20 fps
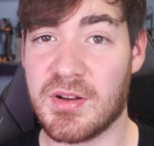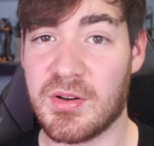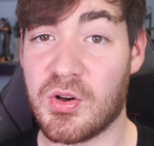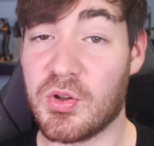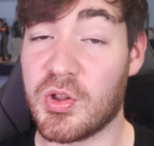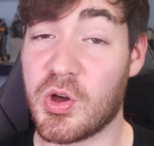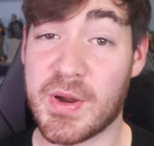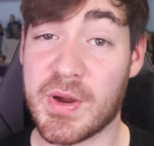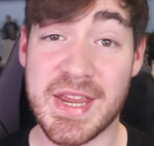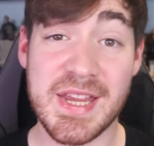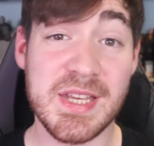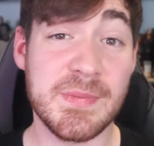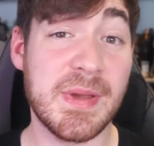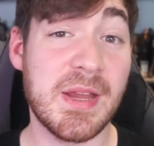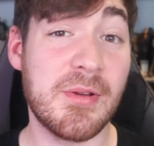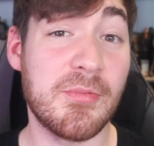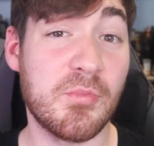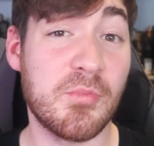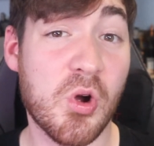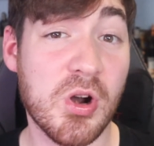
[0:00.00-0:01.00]
although he is
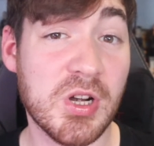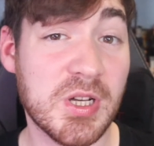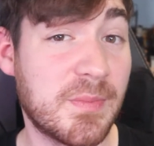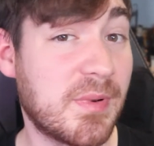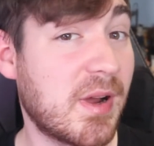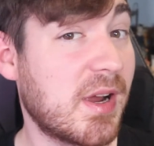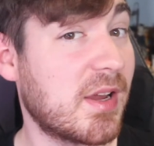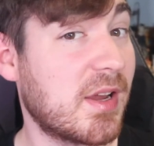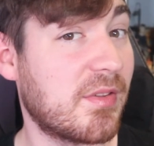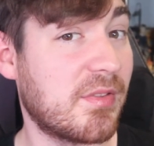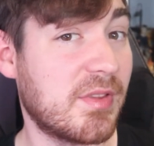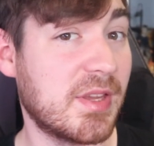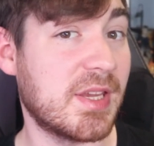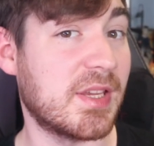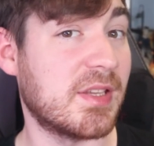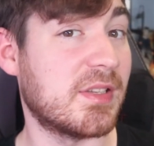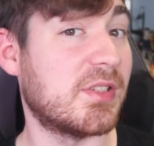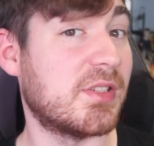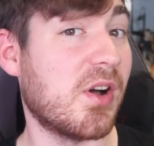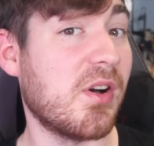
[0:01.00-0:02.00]
being watched by
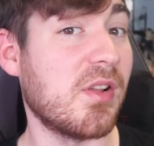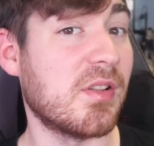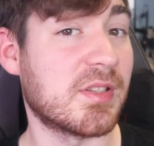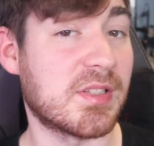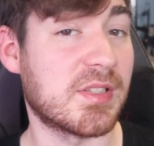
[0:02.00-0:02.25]
the doll.